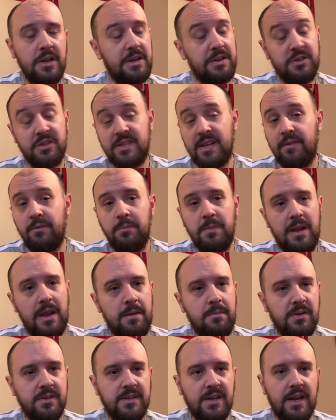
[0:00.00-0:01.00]
Just haven't been
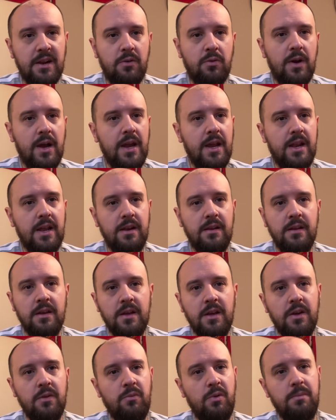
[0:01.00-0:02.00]
able to get it right, and
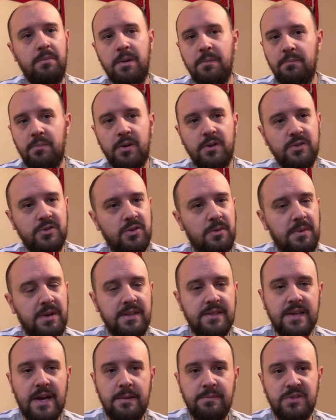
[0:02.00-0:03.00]
we've been burned so many
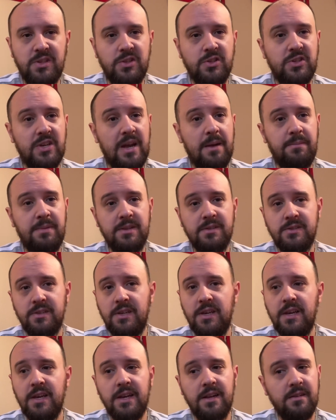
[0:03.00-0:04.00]
times in the Champions
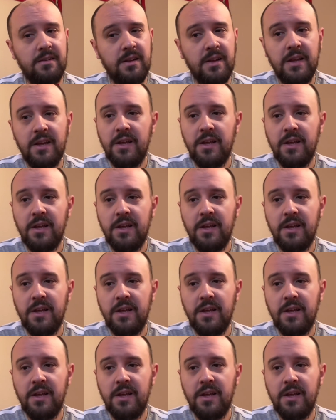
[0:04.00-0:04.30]
League and